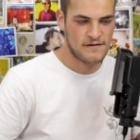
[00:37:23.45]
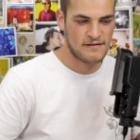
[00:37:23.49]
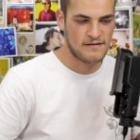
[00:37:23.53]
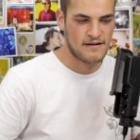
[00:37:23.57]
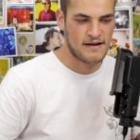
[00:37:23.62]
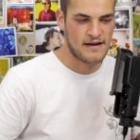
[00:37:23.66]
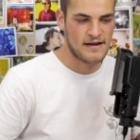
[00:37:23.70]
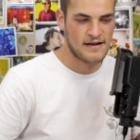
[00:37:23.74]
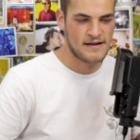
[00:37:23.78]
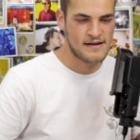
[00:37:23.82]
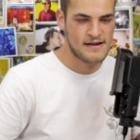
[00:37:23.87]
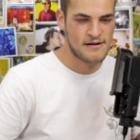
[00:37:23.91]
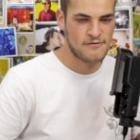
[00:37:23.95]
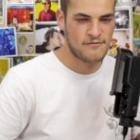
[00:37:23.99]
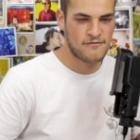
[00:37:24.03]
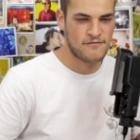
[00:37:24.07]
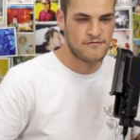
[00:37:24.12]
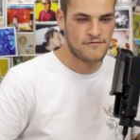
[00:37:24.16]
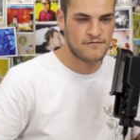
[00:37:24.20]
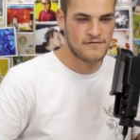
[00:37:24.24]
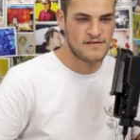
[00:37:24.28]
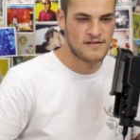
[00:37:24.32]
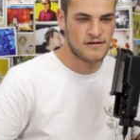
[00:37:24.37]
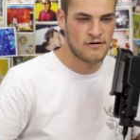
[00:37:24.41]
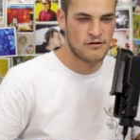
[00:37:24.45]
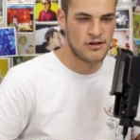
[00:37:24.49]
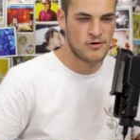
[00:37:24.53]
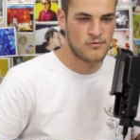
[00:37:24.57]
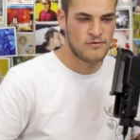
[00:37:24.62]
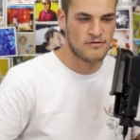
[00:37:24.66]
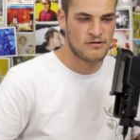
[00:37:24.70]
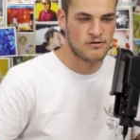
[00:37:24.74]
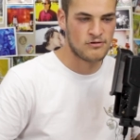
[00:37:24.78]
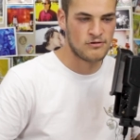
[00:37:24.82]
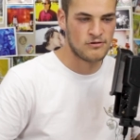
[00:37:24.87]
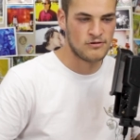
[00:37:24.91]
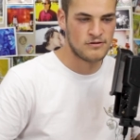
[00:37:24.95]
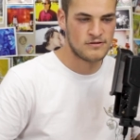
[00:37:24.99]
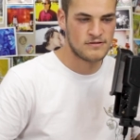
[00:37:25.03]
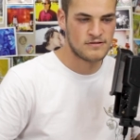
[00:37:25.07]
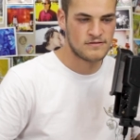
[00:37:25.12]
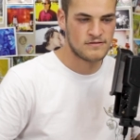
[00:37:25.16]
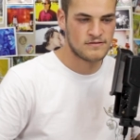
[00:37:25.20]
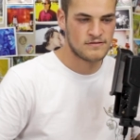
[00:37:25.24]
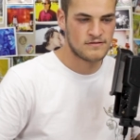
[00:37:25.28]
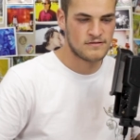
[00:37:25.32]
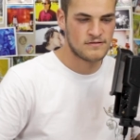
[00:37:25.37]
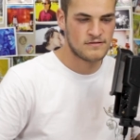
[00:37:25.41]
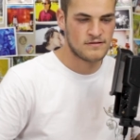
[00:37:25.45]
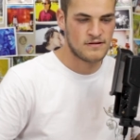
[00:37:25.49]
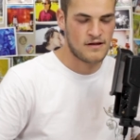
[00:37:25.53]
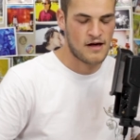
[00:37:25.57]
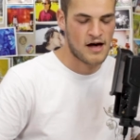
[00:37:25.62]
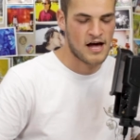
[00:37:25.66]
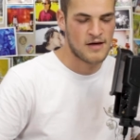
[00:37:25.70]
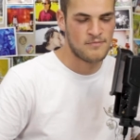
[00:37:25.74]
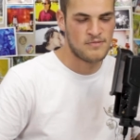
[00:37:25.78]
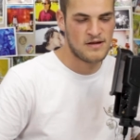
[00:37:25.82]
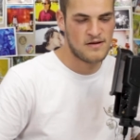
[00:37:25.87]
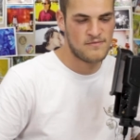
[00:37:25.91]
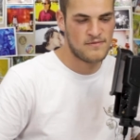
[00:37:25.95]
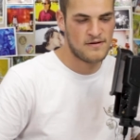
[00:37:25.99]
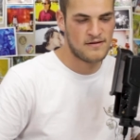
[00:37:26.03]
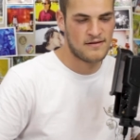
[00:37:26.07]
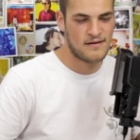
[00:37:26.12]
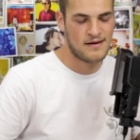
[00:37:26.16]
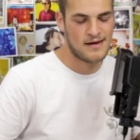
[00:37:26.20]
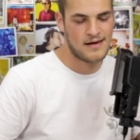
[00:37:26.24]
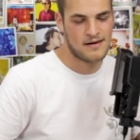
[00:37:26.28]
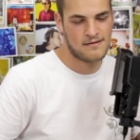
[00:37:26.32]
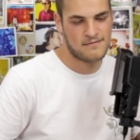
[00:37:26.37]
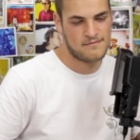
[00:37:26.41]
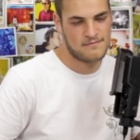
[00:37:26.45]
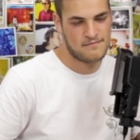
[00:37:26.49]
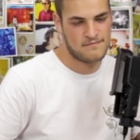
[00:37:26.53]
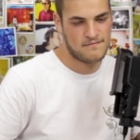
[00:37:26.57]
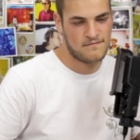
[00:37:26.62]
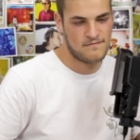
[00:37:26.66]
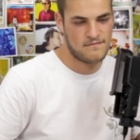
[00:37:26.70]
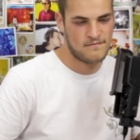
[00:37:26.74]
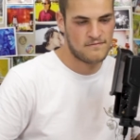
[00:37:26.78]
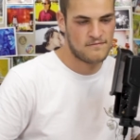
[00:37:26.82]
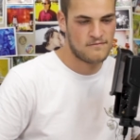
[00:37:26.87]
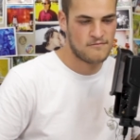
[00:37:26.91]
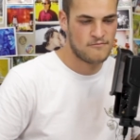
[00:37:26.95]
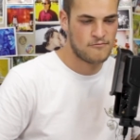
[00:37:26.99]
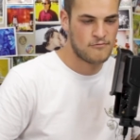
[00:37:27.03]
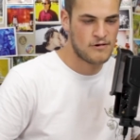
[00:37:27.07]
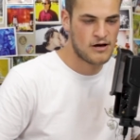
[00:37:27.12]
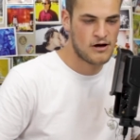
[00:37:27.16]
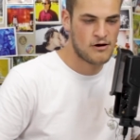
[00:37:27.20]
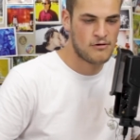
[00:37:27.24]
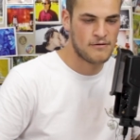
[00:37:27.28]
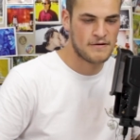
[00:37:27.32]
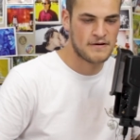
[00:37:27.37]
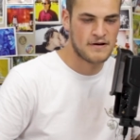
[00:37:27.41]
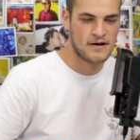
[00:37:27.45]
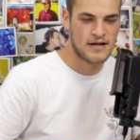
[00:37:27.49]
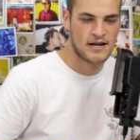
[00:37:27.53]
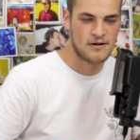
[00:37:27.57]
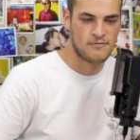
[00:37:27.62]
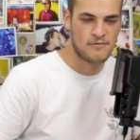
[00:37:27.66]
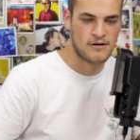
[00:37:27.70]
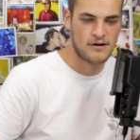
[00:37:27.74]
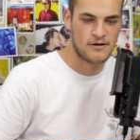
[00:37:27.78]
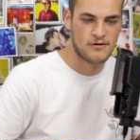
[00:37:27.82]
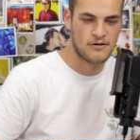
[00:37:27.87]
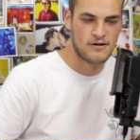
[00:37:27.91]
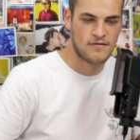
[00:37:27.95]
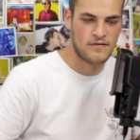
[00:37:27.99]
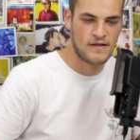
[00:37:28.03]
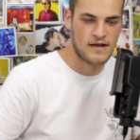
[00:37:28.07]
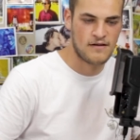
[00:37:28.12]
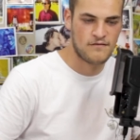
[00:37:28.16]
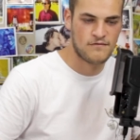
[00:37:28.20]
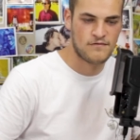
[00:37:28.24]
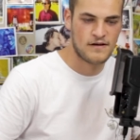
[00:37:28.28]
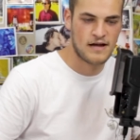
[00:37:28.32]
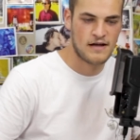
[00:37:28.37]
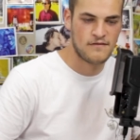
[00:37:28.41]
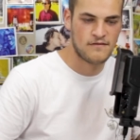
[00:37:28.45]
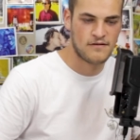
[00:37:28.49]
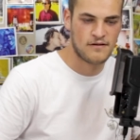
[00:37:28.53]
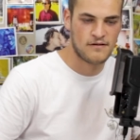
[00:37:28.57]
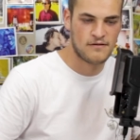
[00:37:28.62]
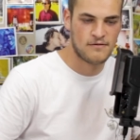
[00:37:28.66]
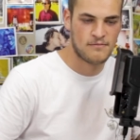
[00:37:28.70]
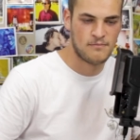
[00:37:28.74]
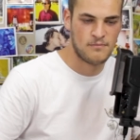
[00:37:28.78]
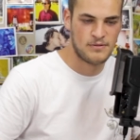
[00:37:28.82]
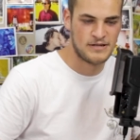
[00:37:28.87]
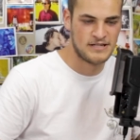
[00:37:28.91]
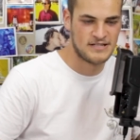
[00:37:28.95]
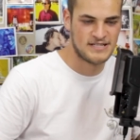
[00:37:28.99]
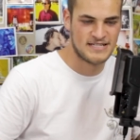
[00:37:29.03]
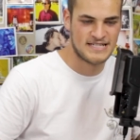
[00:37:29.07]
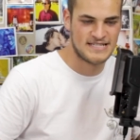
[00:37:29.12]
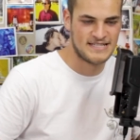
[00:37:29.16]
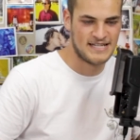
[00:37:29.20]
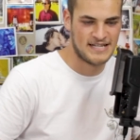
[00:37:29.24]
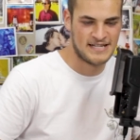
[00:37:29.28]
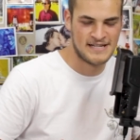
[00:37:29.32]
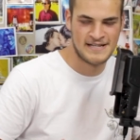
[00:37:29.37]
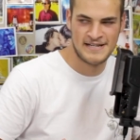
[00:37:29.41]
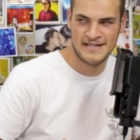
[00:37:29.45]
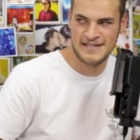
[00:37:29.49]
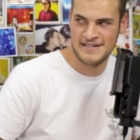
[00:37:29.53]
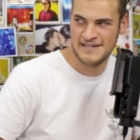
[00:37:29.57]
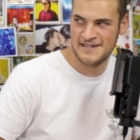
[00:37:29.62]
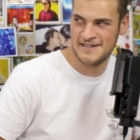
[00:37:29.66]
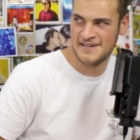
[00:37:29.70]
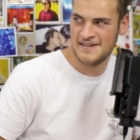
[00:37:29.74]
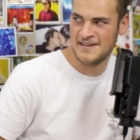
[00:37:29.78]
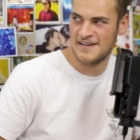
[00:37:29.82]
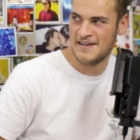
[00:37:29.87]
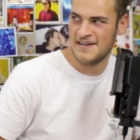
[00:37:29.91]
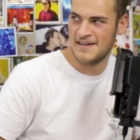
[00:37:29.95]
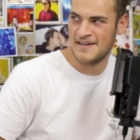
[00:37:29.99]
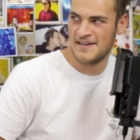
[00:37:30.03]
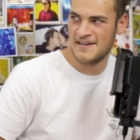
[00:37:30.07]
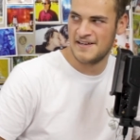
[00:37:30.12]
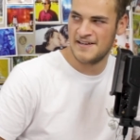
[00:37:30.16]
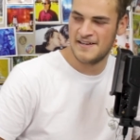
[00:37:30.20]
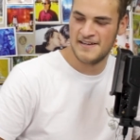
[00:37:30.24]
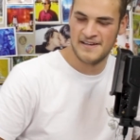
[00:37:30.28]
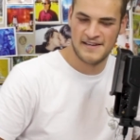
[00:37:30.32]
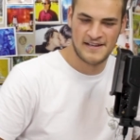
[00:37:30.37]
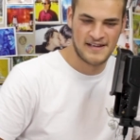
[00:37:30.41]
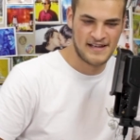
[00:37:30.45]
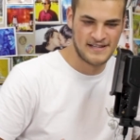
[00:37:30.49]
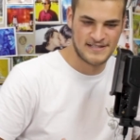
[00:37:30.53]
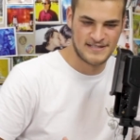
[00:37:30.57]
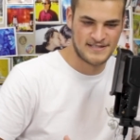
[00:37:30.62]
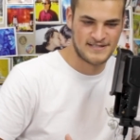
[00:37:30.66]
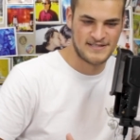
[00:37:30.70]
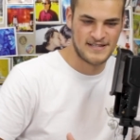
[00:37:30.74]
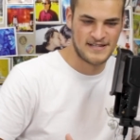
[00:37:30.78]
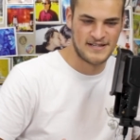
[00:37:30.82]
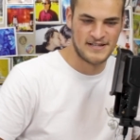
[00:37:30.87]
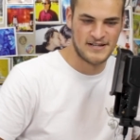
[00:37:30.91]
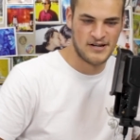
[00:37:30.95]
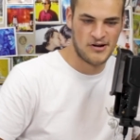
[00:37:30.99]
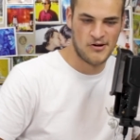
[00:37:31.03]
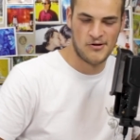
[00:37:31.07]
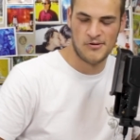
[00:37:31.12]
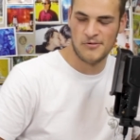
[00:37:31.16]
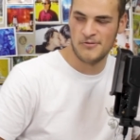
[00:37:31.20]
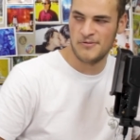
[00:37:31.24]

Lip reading: Like, if Solo was good, I'd be a bit like, well, it kind of went good in their favor, but it just didn't. It just didn't at all.